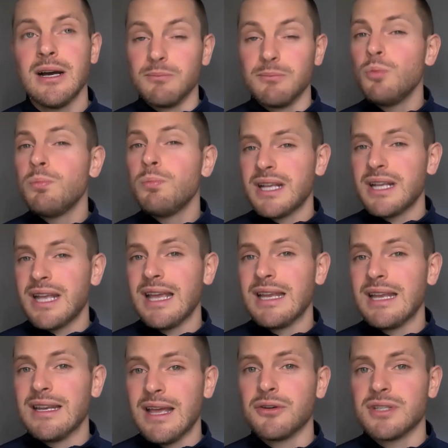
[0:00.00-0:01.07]

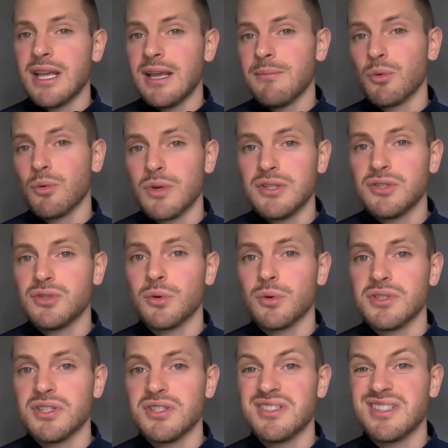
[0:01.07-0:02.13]
duplicated entertainment
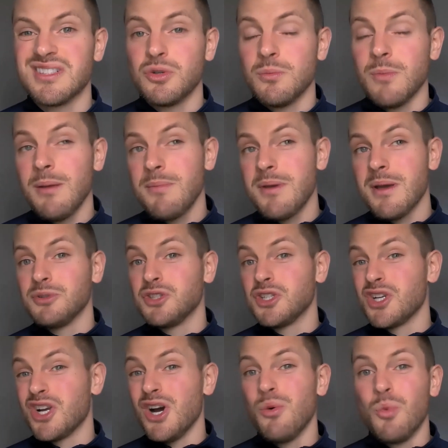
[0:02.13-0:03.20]
resources that you may be able to
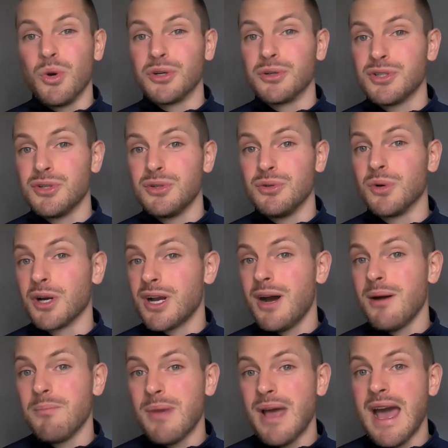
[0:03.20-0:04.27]
cut one or two or
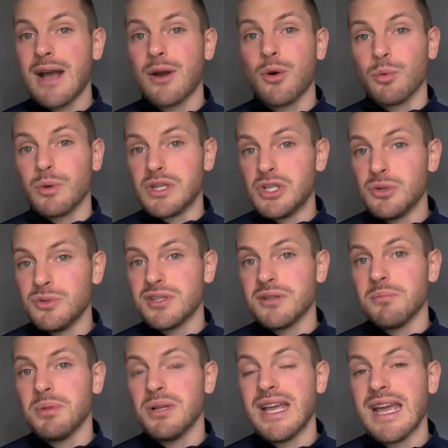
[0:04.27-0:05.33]
cut back or reduce
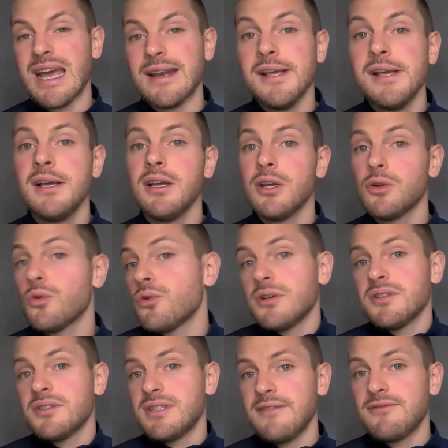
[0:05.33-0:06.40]
the plan in
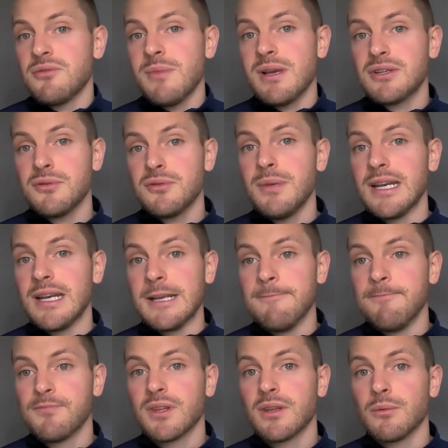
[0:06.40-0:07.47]
order to save some extra money,
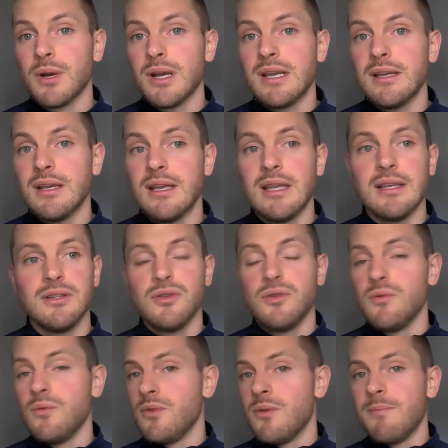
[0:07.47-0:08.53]
right? The
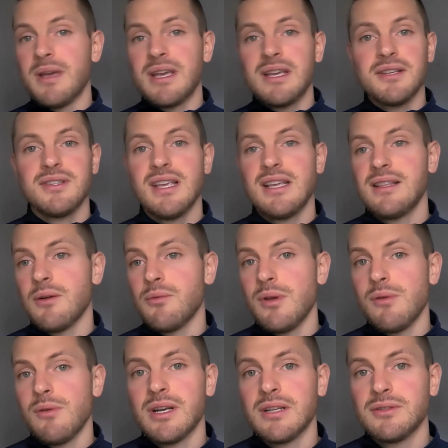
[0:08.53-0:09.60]
biggest thing that
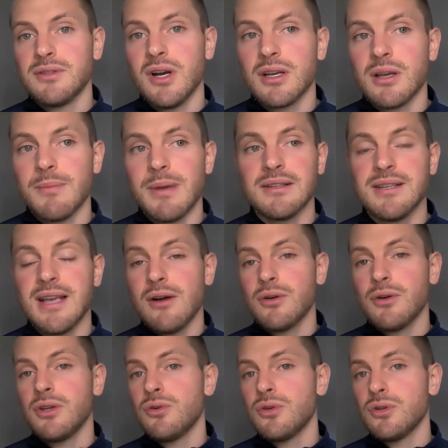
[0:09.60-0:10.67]
we want to talk about is how
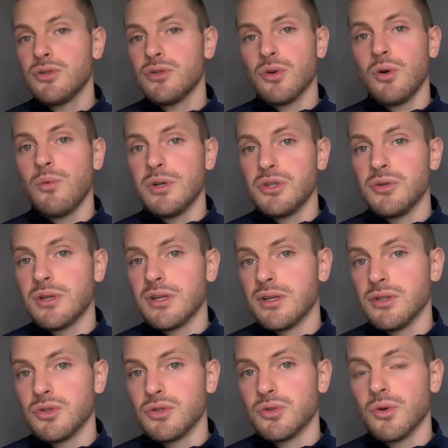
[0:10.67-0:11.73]
can you control what you can
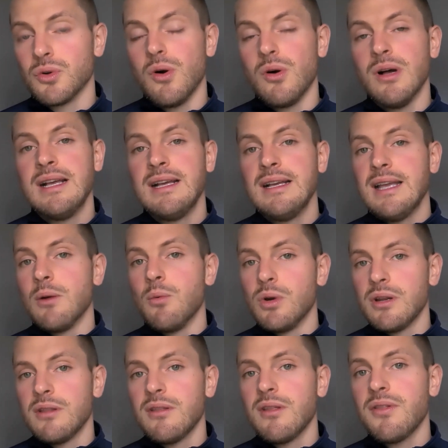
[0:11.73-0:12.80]
control? And
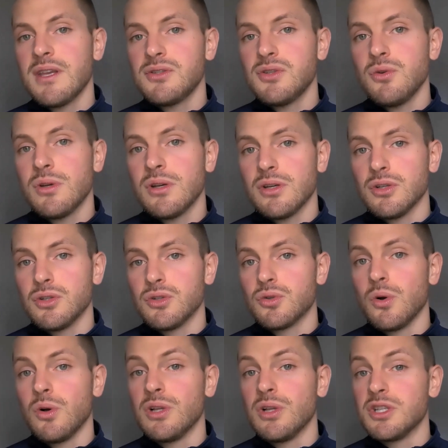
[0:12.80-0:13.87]
one of the things you can
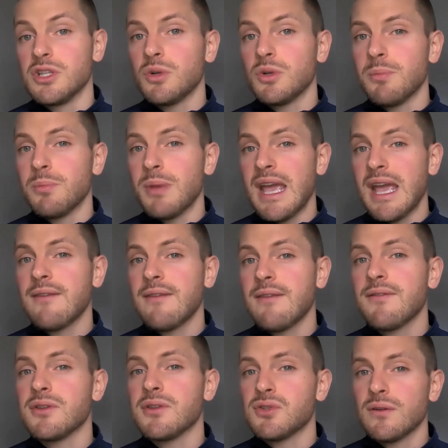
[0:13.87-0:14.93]
control is what you're paying for
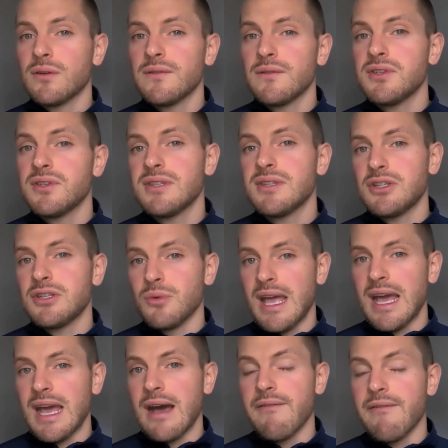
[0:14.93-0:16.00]
the services that you
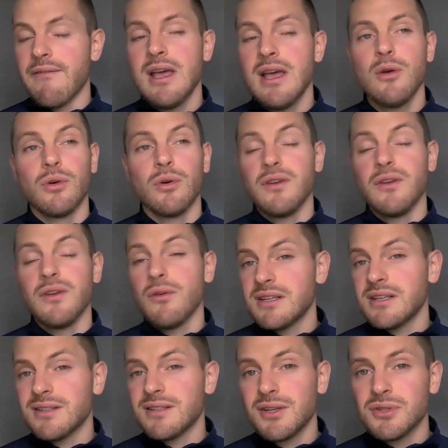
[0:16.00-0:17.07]
have. Review things
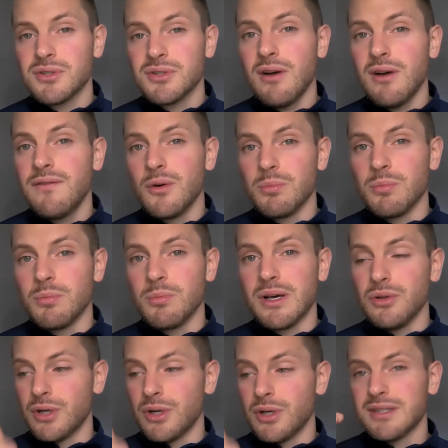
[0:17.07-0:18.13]
like your cell phone bill.
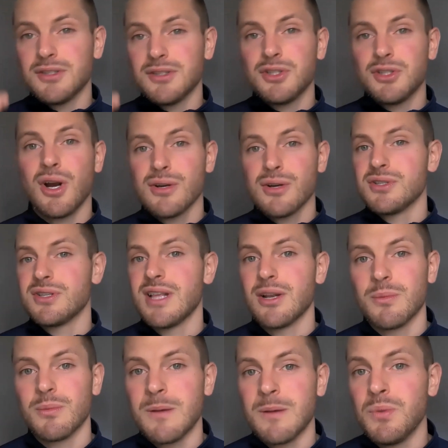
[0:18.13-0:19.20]
Look at the charges that
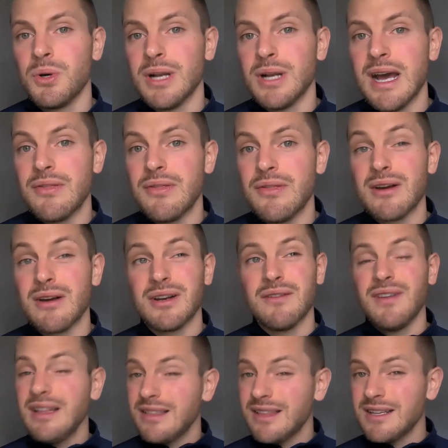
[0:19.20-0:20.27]
are being put on there. And
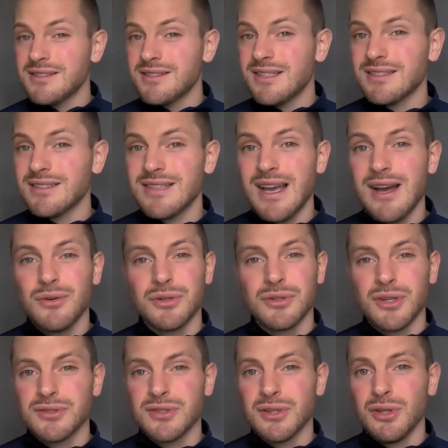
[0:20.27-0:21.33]
if anything sticks out or
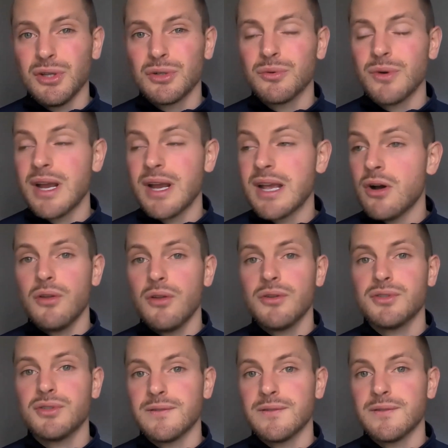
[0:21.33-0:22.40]
doesn't look right, call the
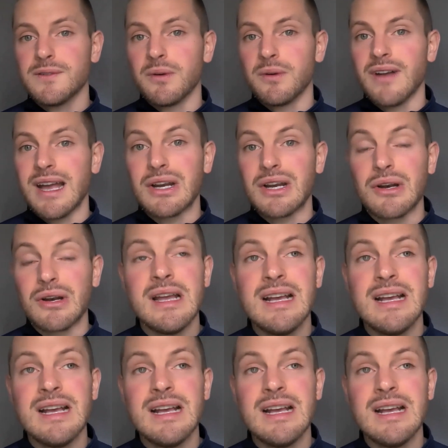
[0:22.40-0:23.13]
service provider.